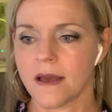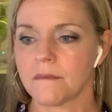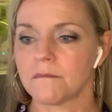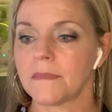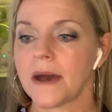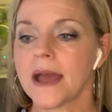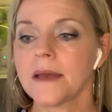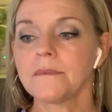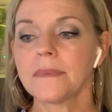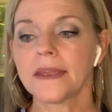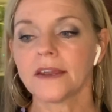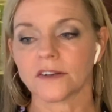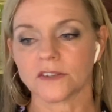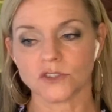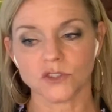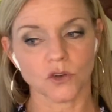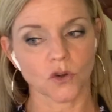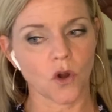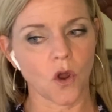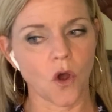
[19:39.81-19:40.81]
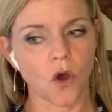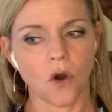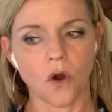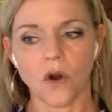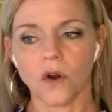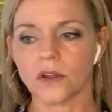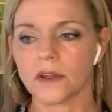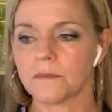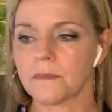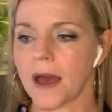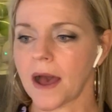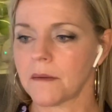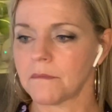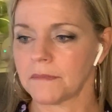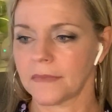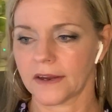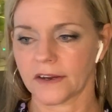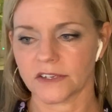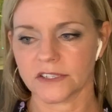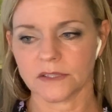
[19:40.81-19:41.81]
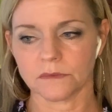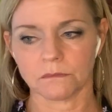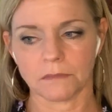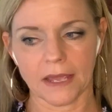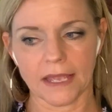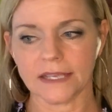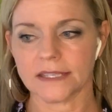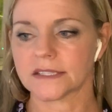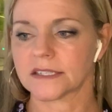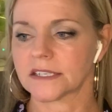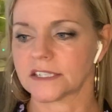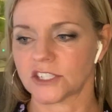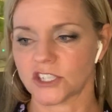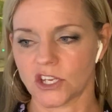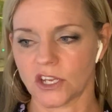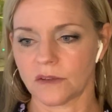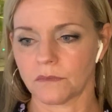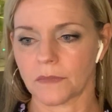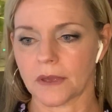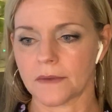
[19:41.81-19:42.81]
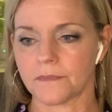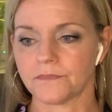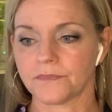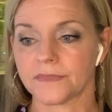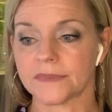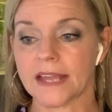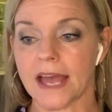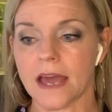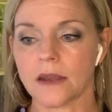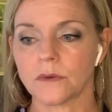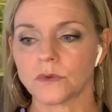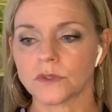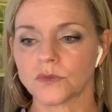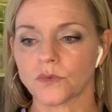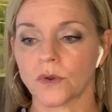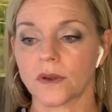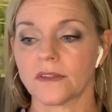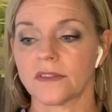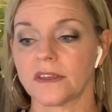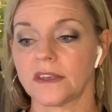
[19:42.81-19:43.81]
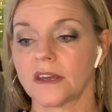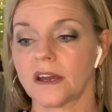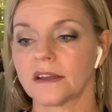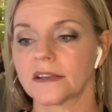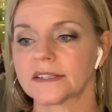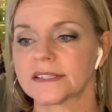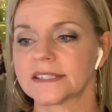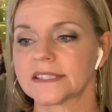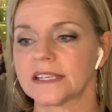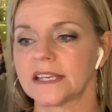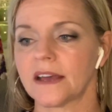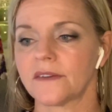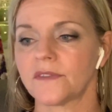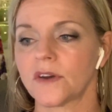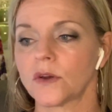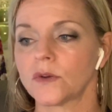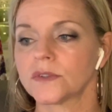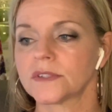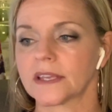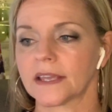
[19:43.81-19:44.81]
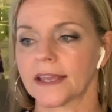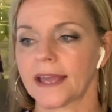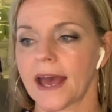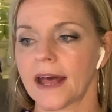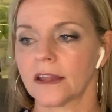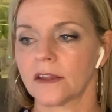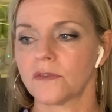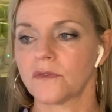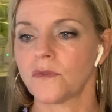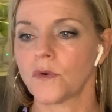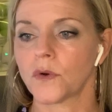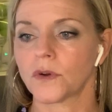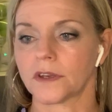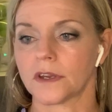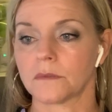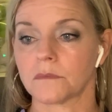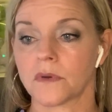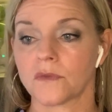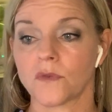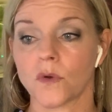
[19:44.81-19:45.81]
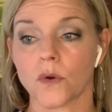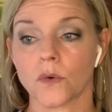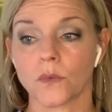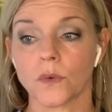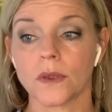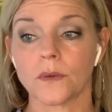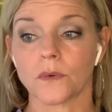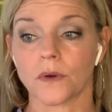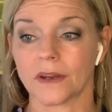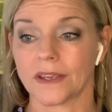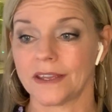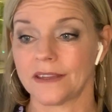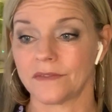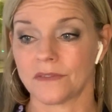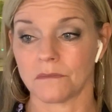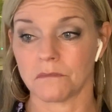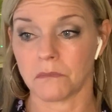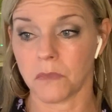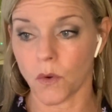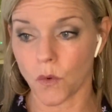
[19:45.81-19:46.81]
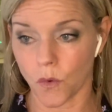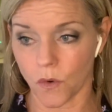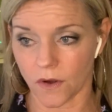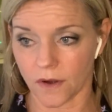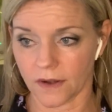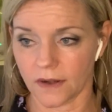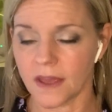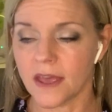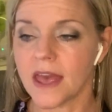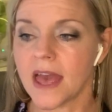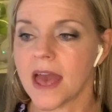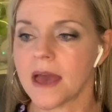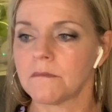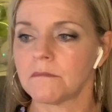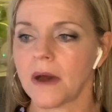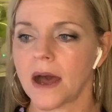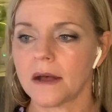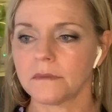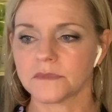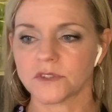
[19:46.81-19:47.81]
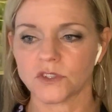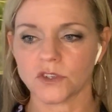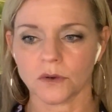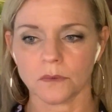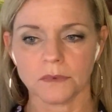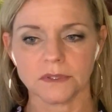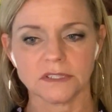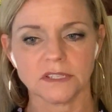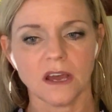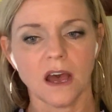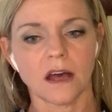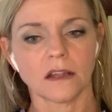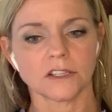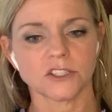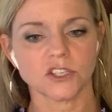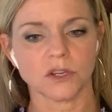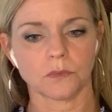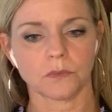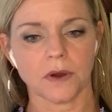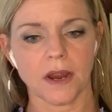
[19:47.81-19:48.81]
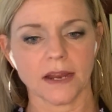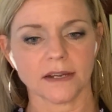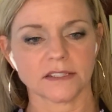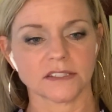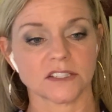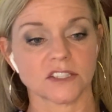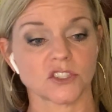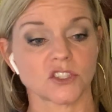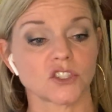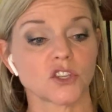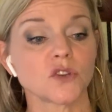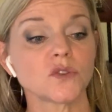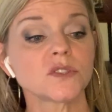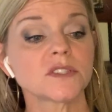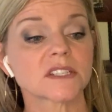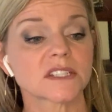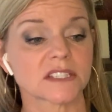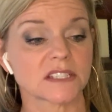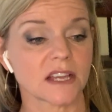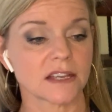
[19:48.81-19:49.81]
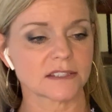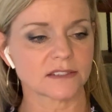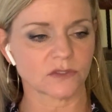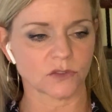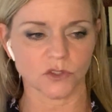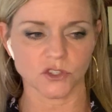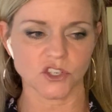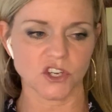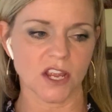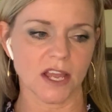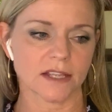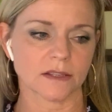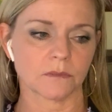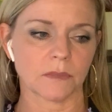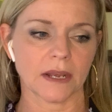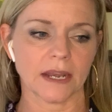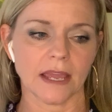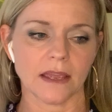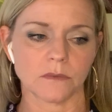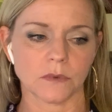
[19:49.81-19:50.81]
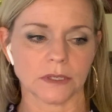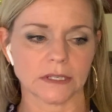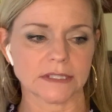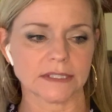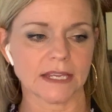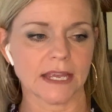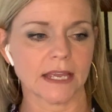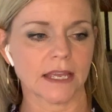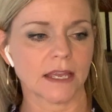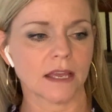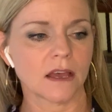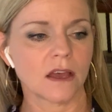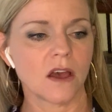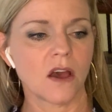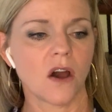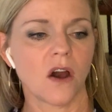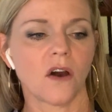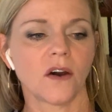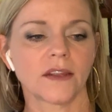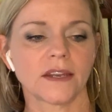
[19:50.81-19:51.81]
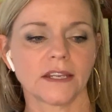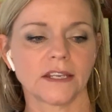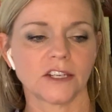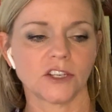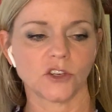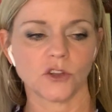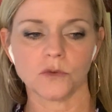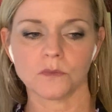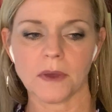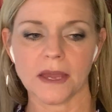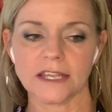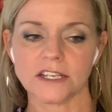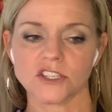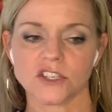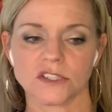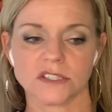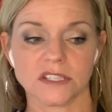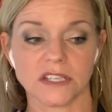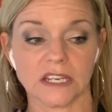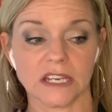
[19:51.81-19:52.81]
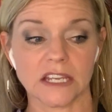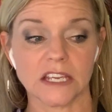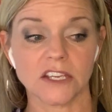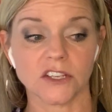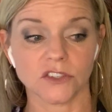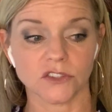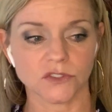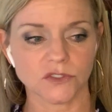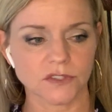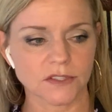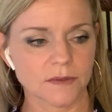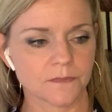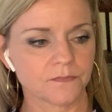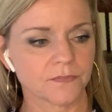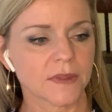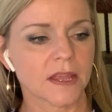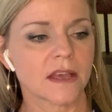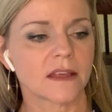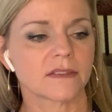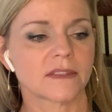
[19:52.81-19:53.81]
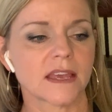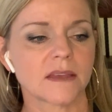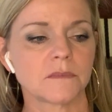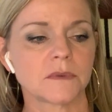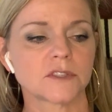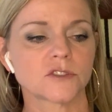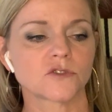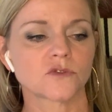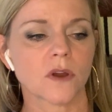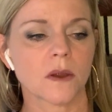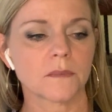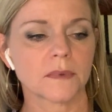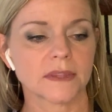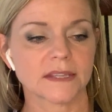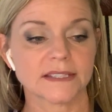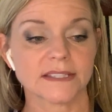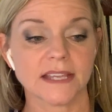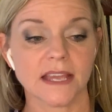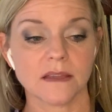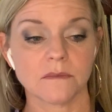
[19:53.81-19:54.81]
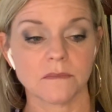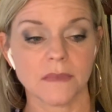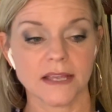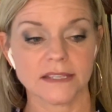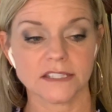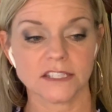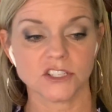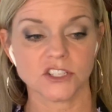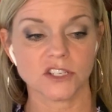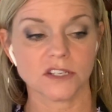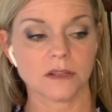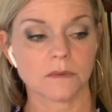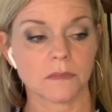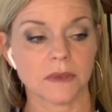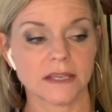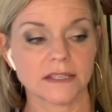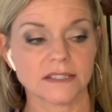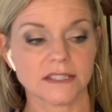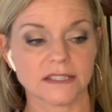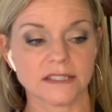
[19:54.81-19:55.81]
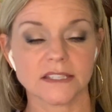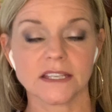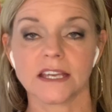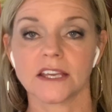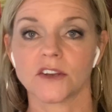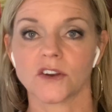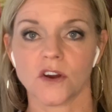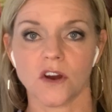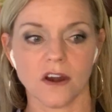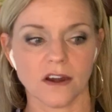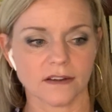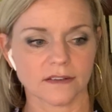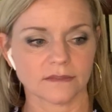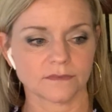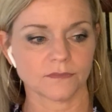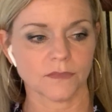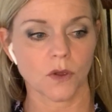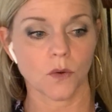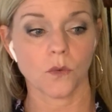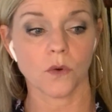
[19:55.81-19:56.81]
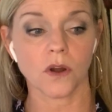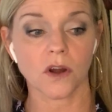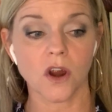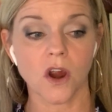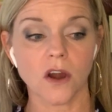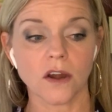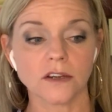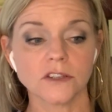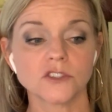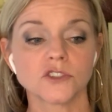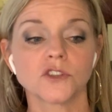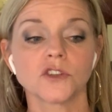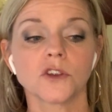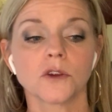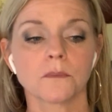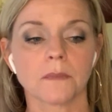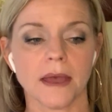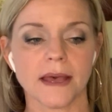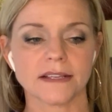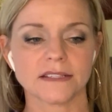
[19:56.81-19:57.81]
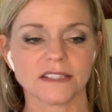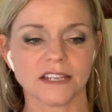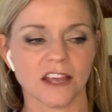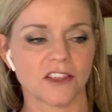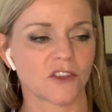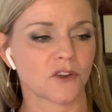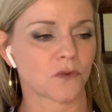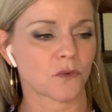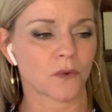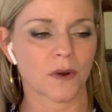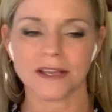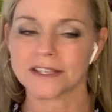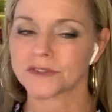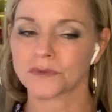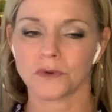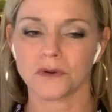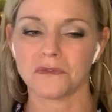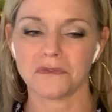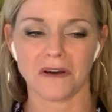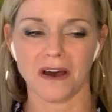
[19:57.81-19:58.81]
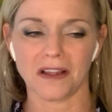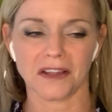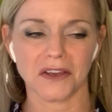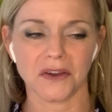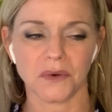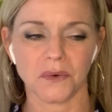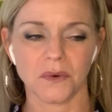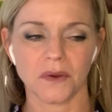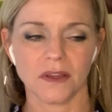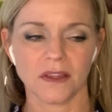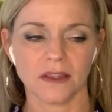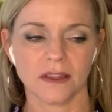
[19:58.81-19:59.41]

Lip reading: My parents are all about merit-based achievement. Dad was one of the youngest CFOs in California before we were even born, and Mom's dermatology practice is so successful she hadn't been able to take on any new patients in years. They've been drumming the same message into me since kindergarten. Work hard, do your best, and the rest will follow.